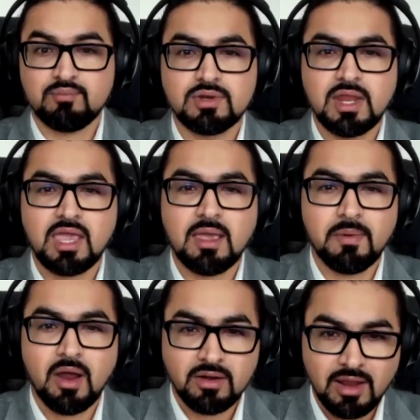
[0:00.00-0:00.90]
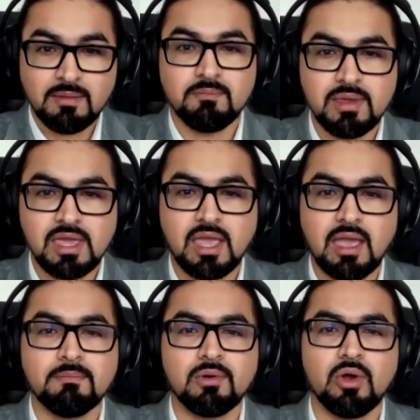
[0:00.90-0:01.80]
taking part and being
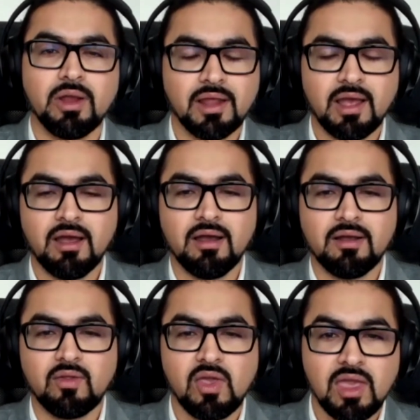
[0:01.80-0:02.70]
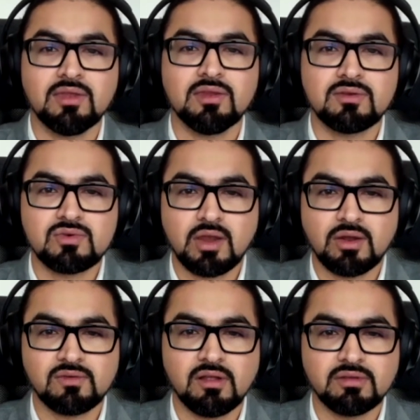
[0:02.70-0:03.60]
employed in trying to
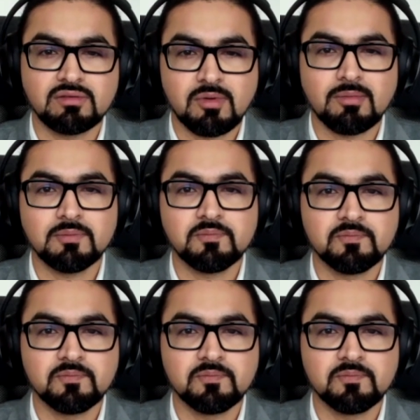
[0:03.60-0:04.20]
solve this problem.